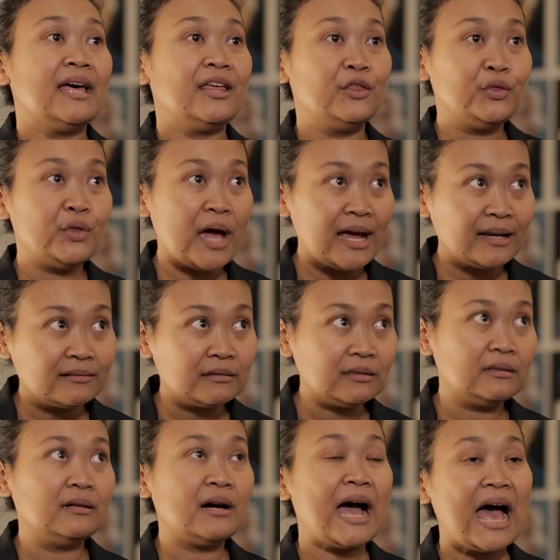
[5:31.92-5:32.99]

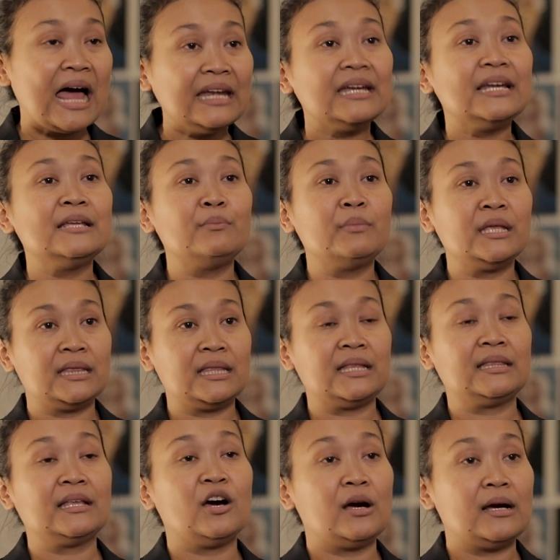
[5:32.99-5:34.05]

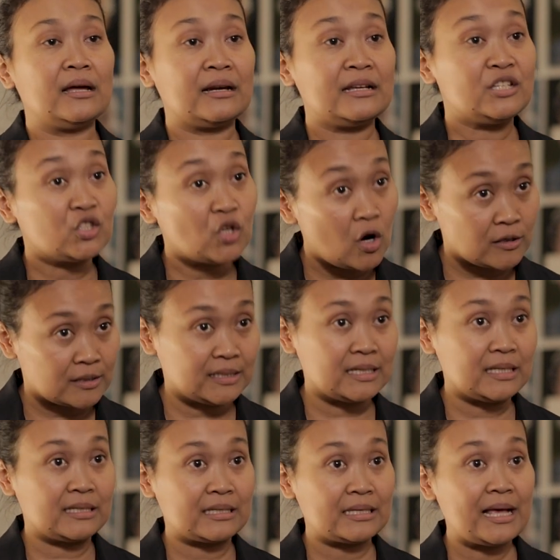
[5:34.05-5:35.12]
unlimited
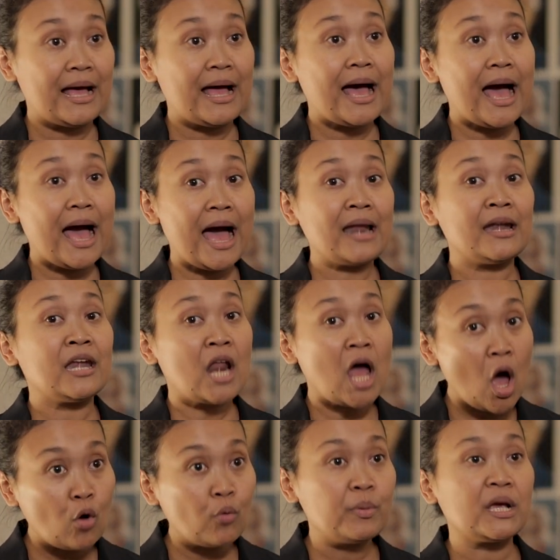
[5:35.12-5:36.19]
resources are
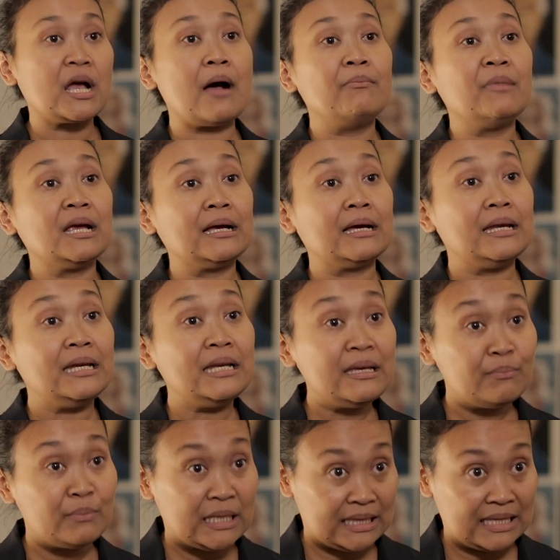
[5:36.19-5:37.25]
now becoming
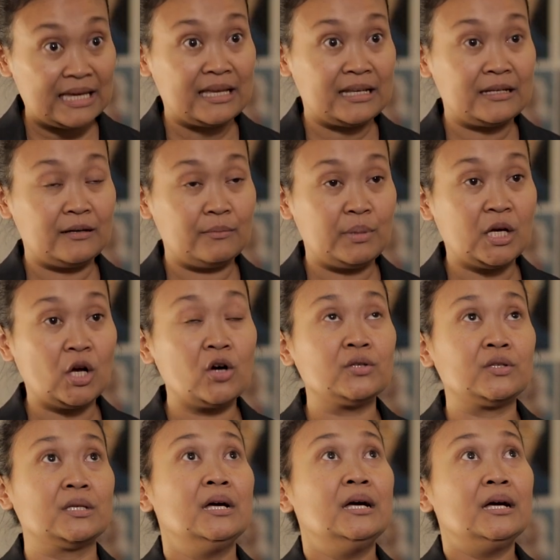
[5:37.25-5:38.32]
limited,
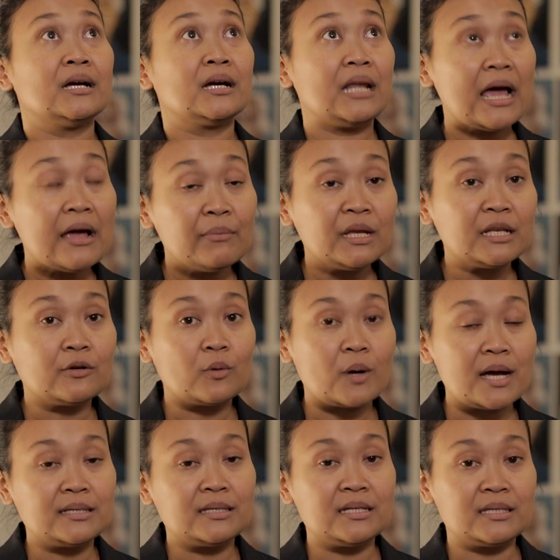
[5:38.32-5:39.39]
because climate
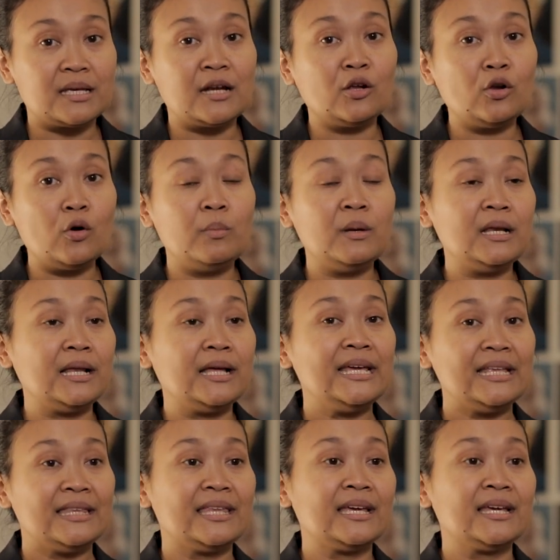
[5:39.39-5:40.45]
crisis and global
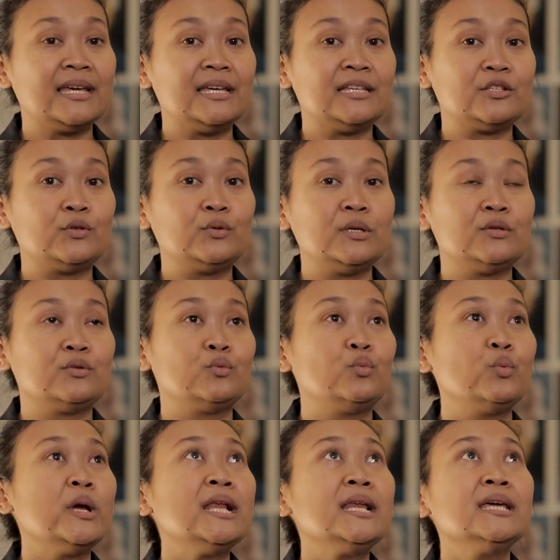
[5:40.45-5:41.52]
heating is
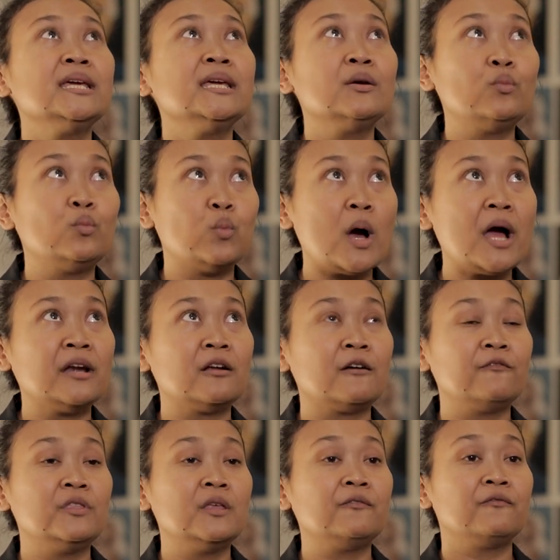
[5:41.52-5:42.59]
really one
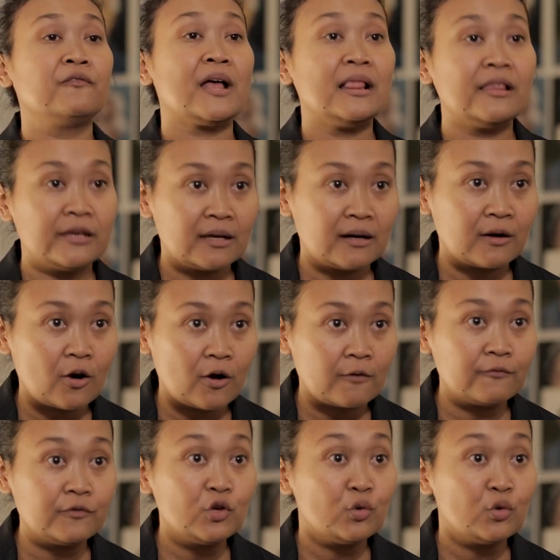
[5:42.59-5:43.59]
of the failure of